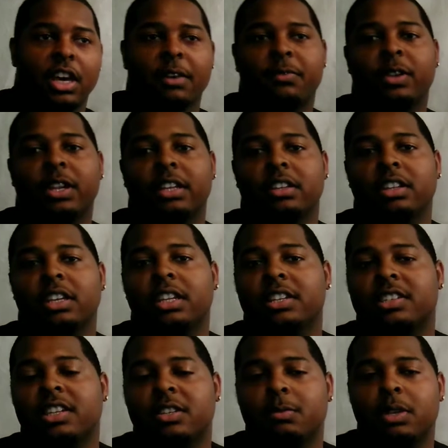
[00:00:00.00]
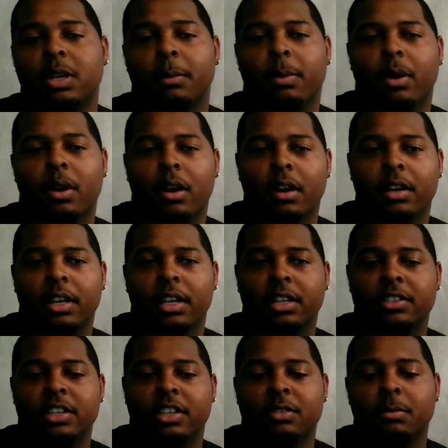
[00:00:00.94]
I feel like the thing that sets me apart
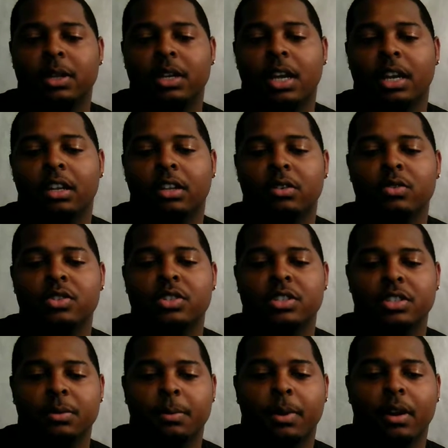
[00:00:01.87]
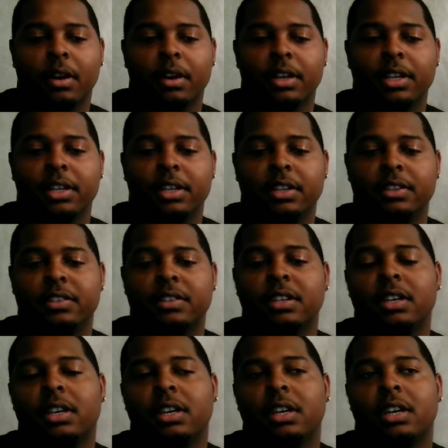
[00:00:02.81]
and sets Midknight Illusions apart
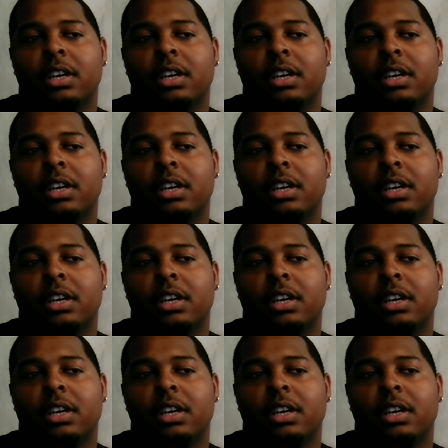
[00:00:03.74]
is,